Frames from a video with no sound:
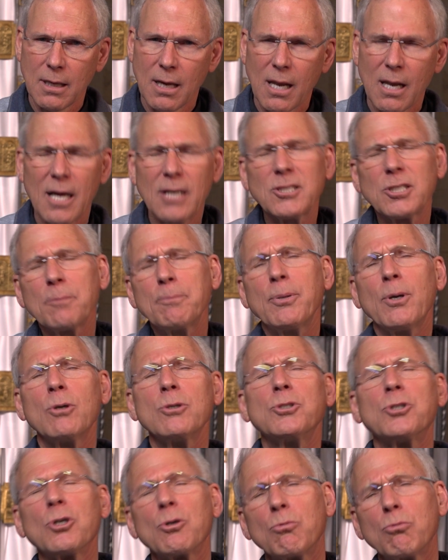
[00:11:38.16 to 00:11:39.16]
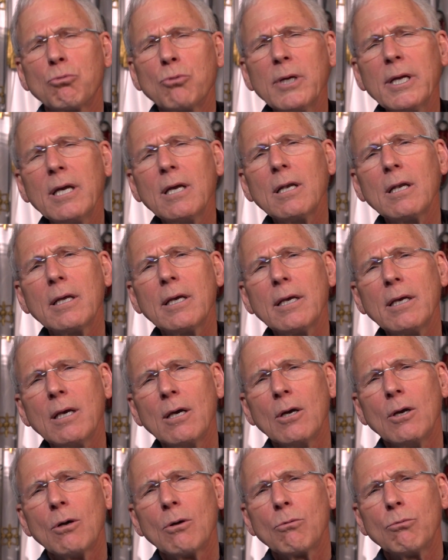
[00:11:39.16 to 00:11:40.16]
Let's suppose you're really,
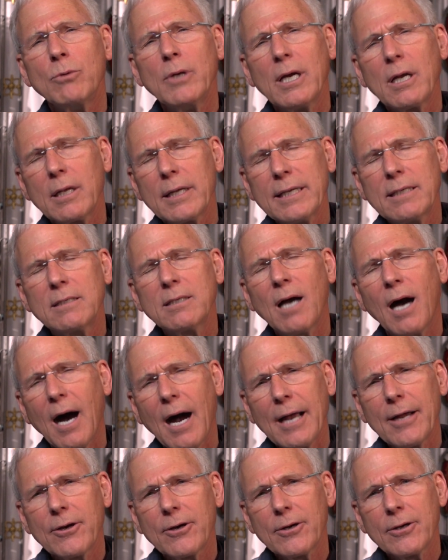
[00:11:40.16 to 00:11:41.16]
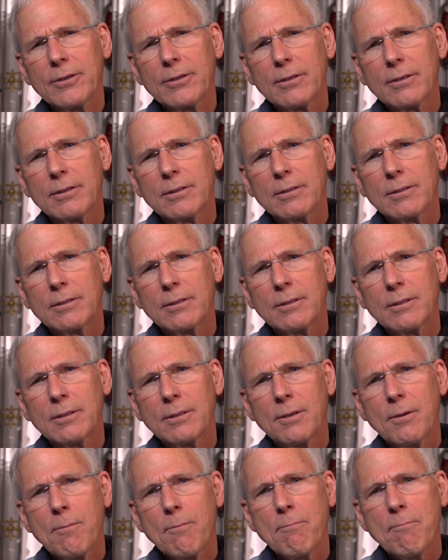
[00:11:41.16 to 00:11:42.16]
really tired.
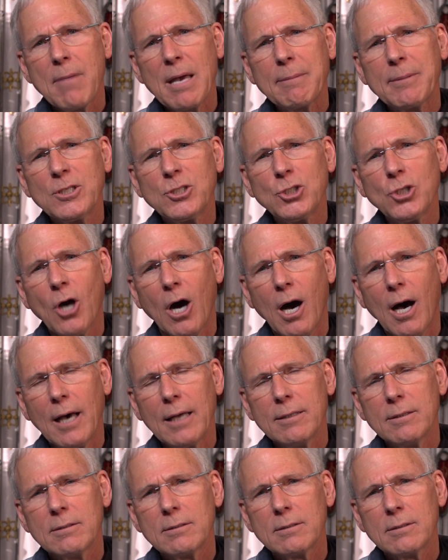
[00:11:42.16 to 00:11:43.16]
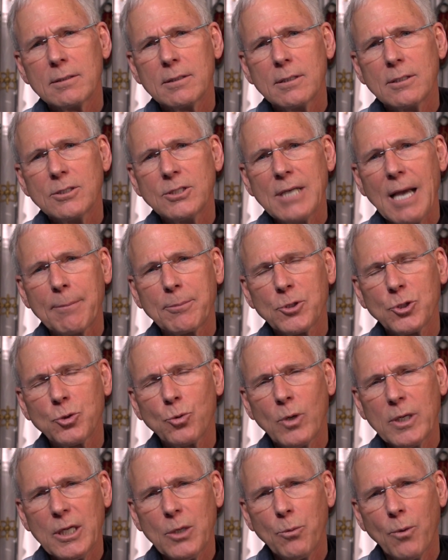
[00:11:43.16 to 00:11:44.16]
Maybe John chapter
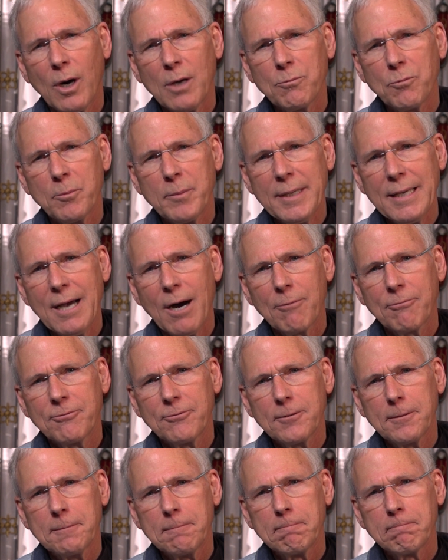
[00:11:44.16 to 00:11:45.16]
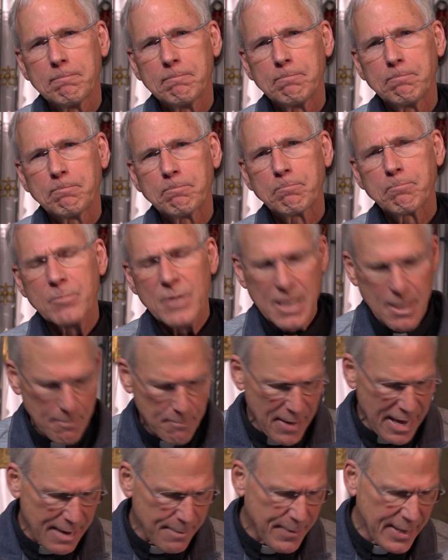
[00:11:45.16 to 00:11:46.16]
21 would be helpful.
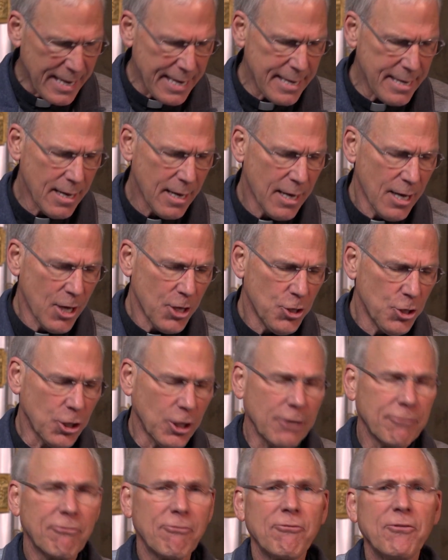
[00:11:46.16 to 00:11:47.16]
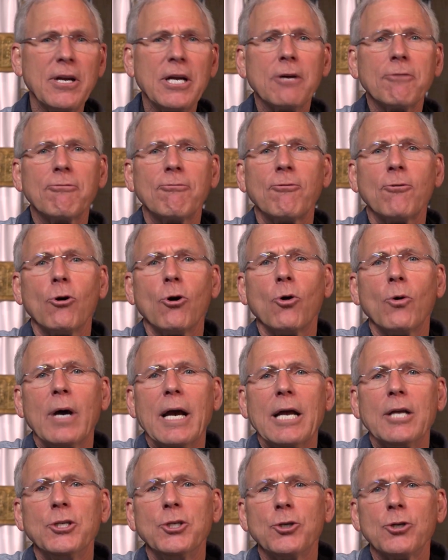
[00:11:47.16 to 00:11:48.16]
Maybe you're fearful
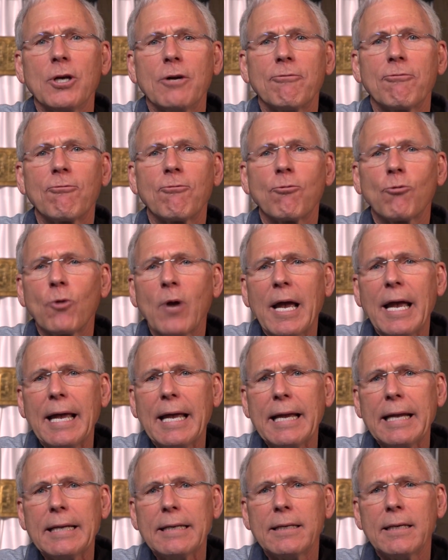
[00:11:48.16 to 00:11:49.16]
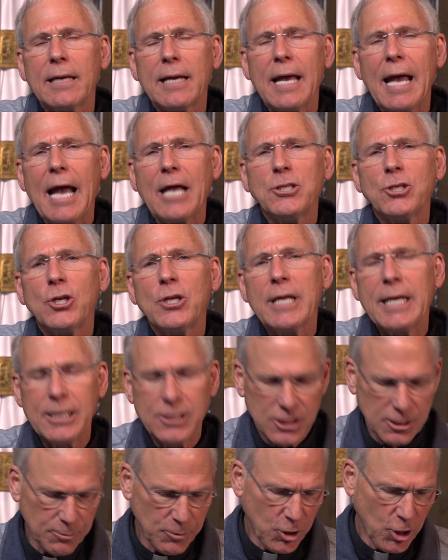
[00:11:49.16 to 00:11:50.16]
and you're afraid and you need
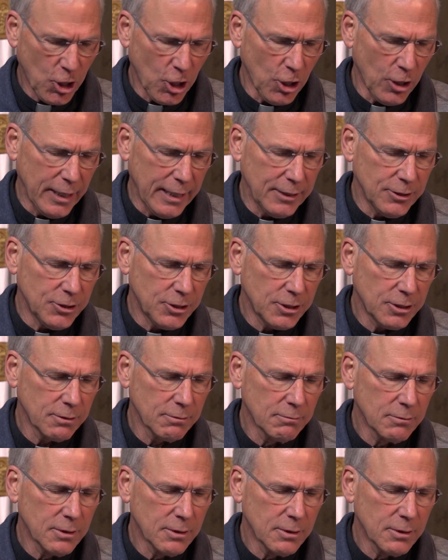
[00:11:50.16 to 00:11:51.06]
some courage.